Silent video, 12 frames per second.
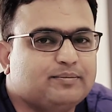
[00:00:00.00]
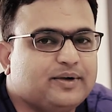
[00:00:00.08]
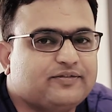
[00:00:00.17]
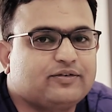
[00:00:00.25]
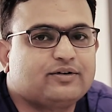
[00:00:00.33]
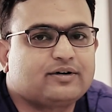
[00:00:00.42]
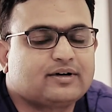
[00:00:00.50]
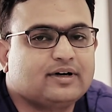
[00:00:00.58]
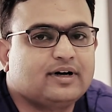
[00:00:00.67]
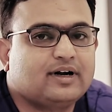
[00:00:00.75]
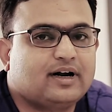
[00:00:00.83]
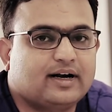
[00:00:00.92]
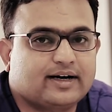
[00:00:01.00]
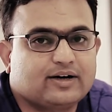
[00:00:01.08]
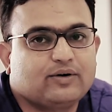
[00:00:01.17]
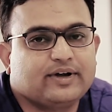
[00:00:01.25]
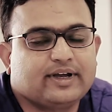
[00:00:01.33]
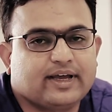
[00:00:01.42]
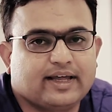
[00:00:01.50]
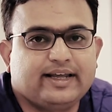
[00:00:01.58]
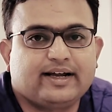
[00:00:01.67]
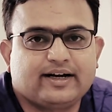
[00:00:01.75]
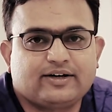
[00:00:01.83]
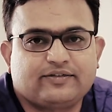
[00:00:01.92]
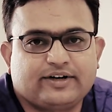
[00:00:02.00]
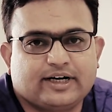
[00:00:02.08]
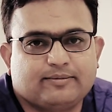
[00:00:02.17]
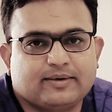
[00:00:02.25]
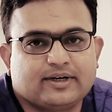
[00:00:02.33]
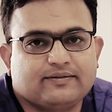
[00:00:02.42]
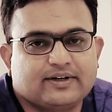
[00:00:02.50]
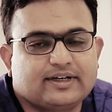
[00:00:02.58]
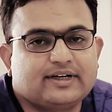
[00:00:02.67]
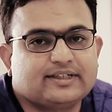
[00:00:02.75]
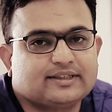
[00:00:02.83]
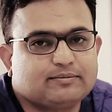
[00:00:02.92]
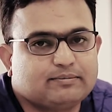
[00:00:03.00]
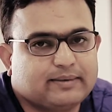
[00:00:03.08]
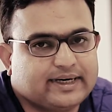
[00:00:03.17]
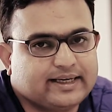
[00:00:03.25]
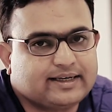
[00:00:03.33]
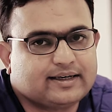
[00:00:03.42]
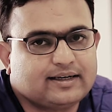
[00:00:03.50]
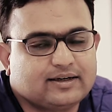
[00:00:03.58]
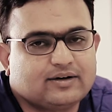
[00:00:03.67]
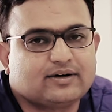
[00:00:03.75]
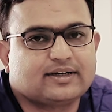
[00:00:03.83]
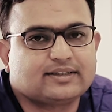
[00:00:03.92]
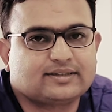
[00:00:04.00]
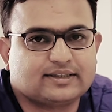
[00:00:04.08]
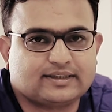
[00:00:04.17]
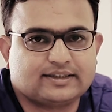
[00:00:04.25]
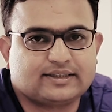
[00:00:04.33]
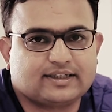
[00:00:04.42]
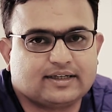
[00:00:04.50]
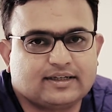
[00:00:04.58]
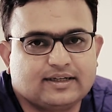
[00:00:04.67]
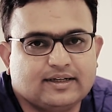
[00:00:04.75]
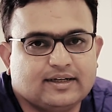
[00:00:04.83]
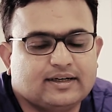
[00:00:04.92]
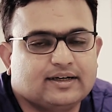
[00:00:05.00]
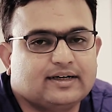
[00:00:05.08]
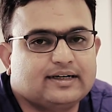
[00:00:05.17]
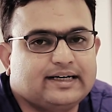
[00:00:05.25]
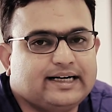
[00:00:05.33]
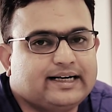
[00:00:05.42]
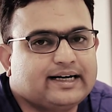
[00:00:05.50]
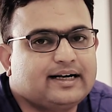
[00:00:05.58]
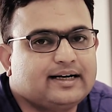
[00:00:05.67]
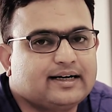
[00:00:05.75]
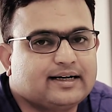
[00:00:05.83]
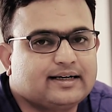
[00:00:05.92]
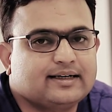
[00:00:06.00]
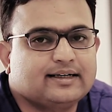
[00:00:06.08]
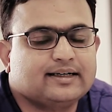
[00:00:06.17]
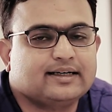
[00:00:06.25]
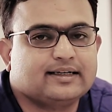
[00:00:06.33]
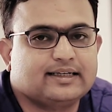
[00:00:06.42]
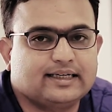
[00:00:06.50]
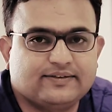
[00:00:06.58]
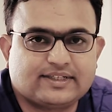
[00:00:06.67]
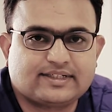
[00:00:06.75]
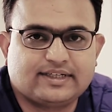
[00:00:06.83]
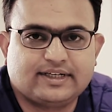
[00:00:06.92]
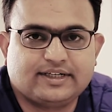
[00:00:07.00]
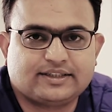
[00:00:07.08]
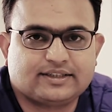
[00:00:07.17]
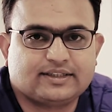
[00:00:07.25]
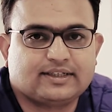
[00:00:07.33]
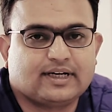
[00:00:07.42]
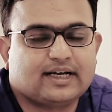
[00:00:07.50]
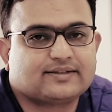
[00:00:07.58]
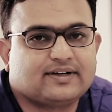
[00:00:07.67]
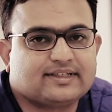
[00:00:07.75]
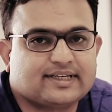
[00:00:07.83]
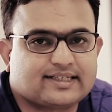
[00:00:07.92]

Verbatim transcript: Before undergoing any kind of treatment, whether it is a medical or a surgical, a detailed investigation as well as